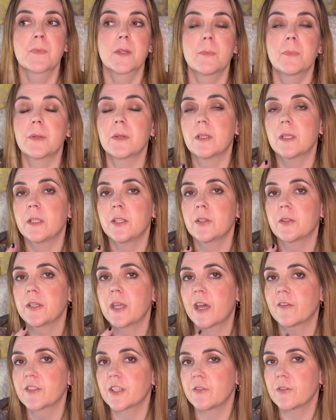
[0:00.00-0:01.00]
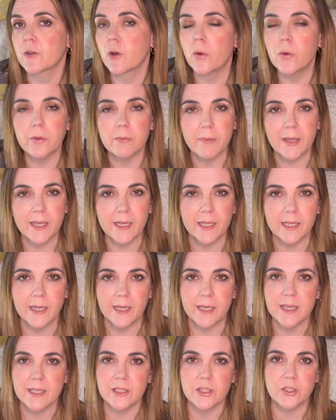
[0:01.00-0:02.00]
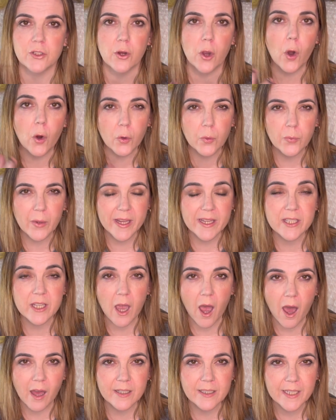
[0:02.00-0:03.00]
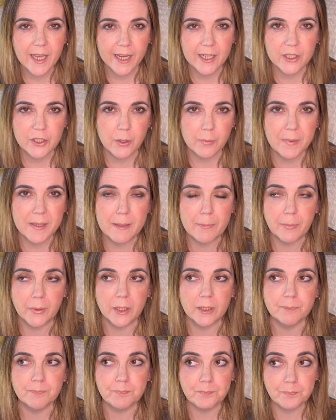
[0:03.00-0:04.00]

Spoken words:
But, you know, you have to have your own mailing list, your own way to contact your people.